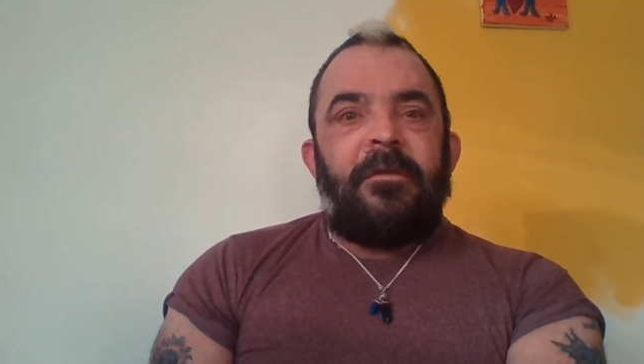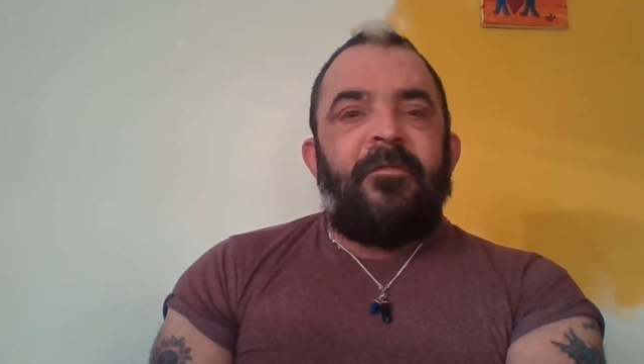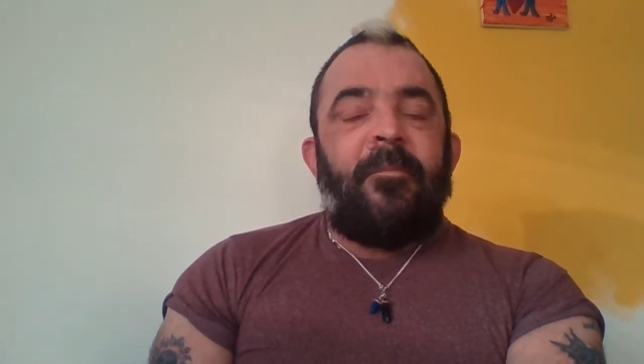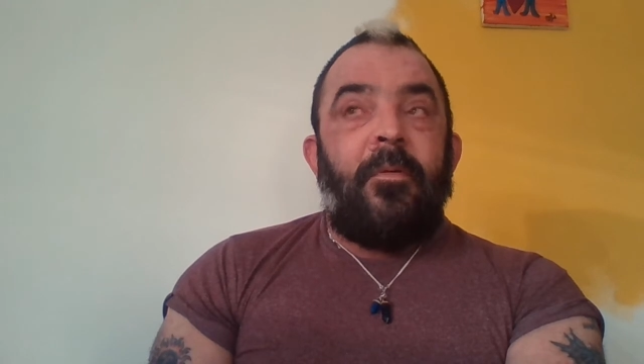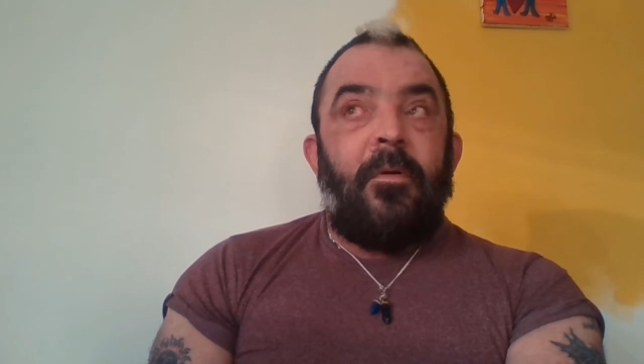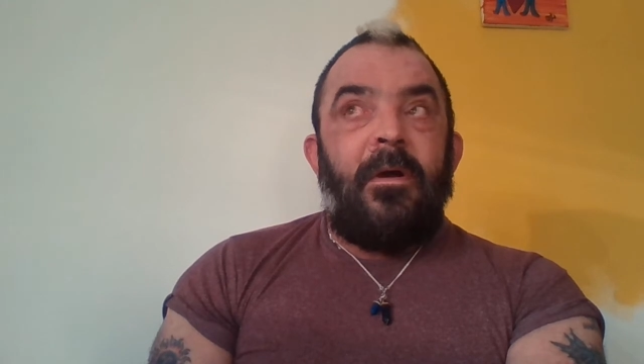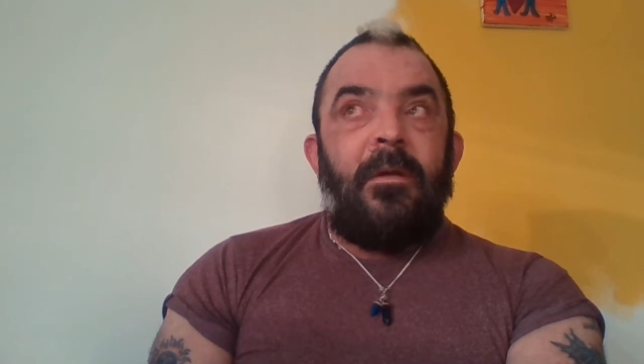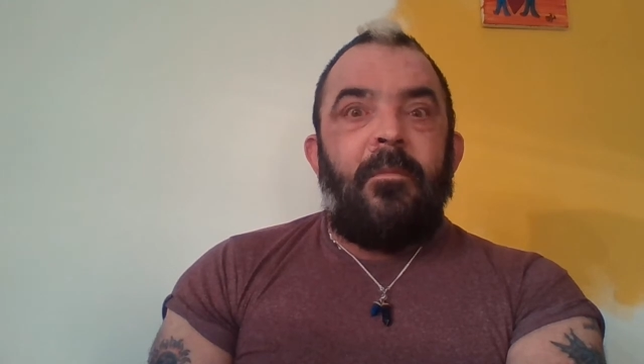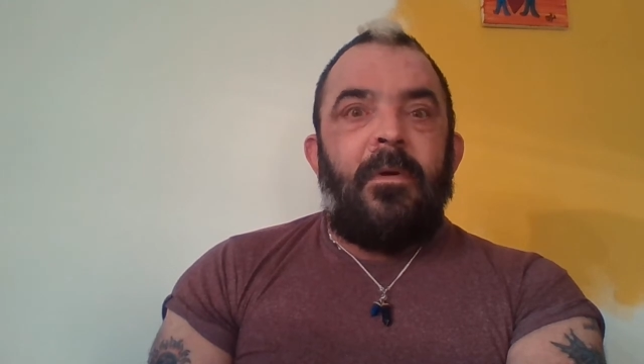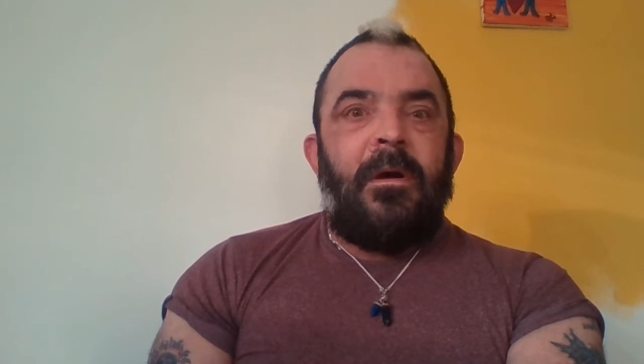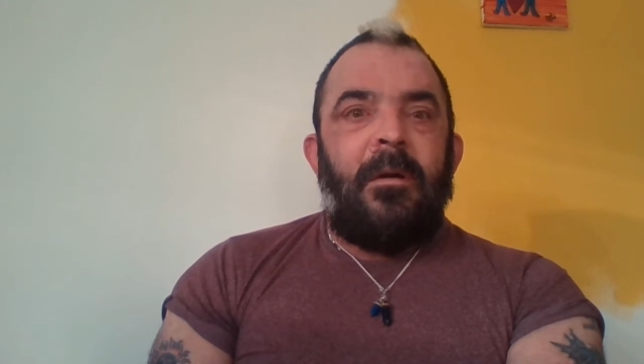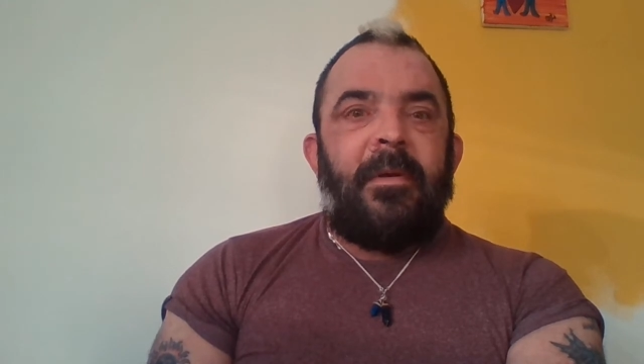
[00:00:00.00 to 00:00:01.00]
to the point
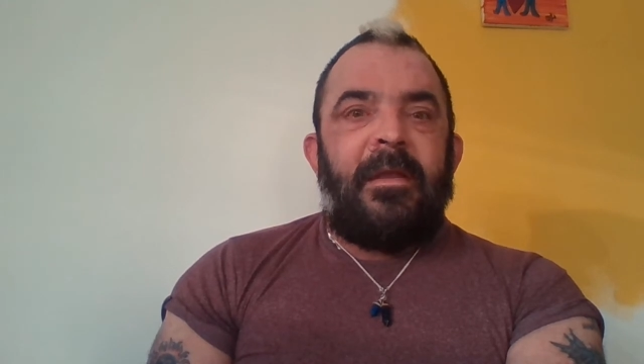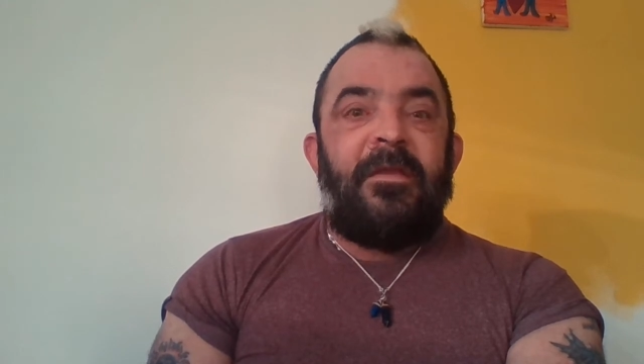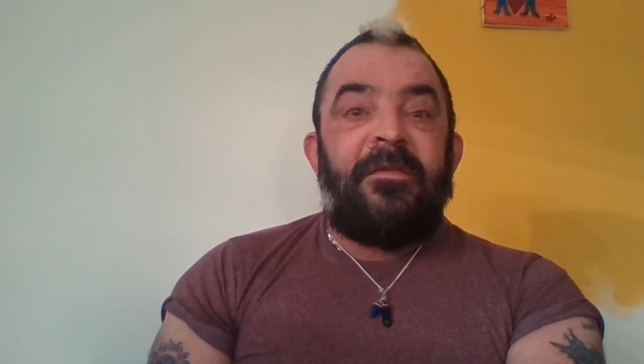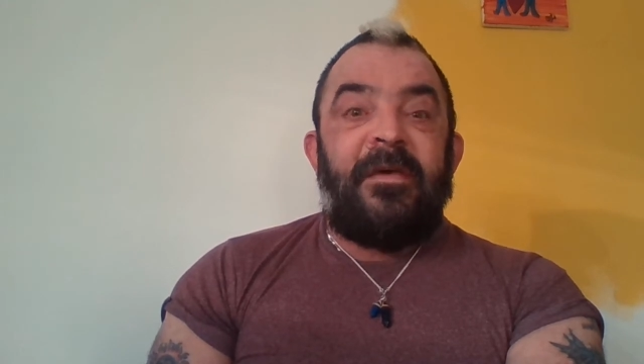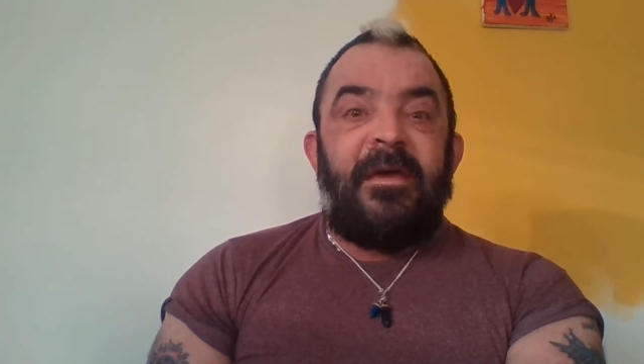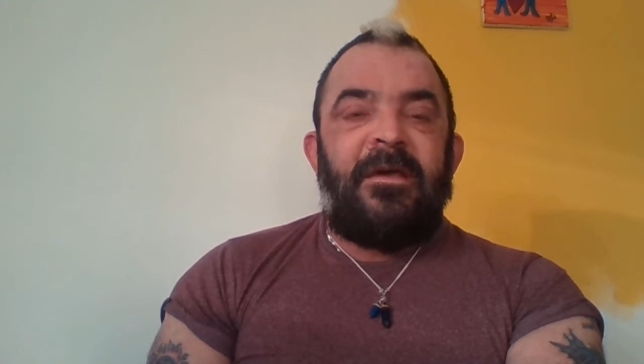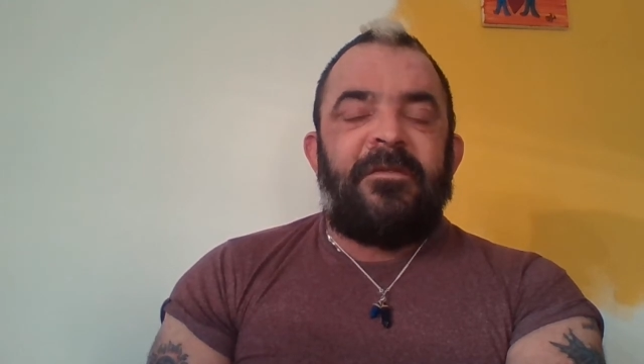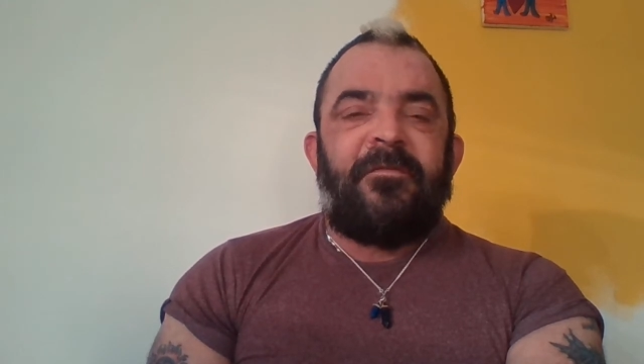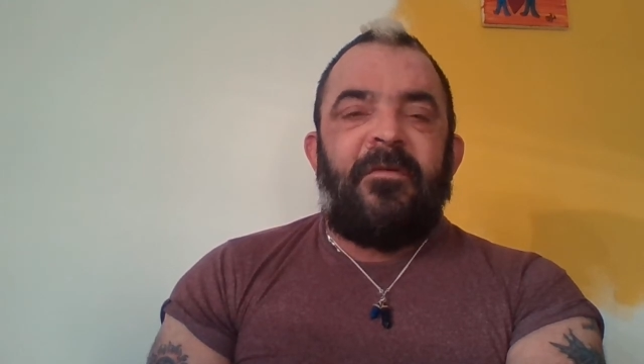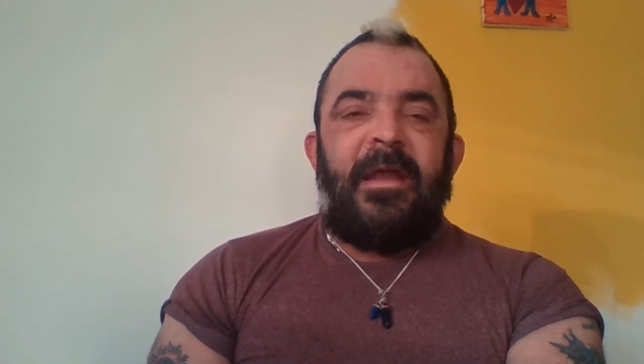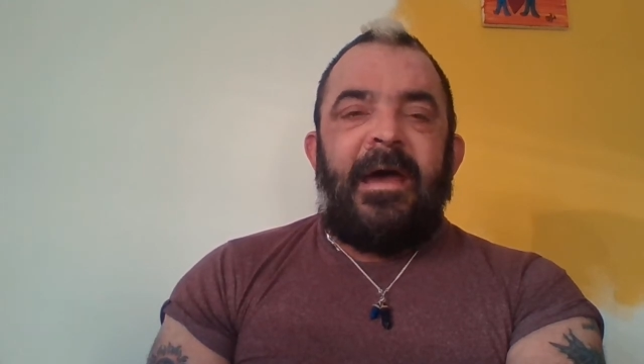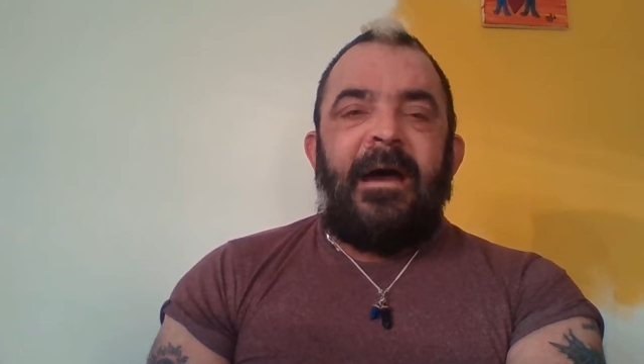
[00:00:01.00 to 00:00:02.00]
where I've been in tears
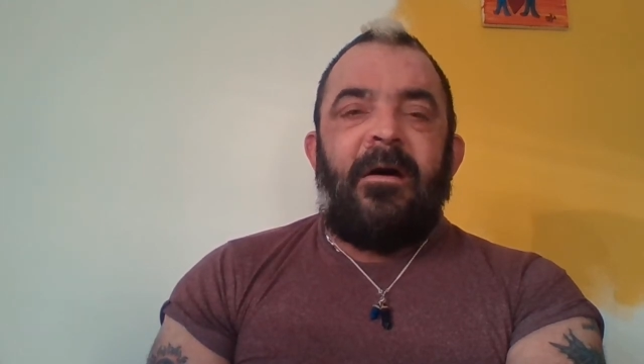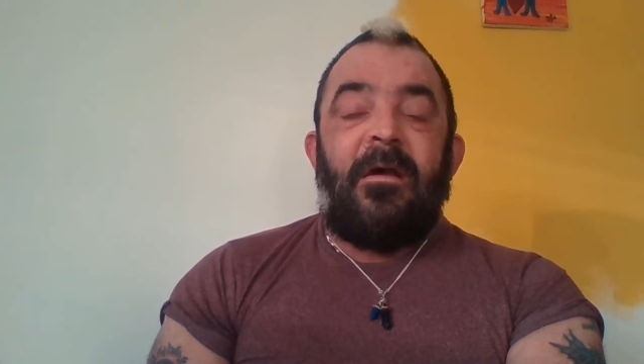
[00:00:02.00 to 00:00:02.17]
for an hour,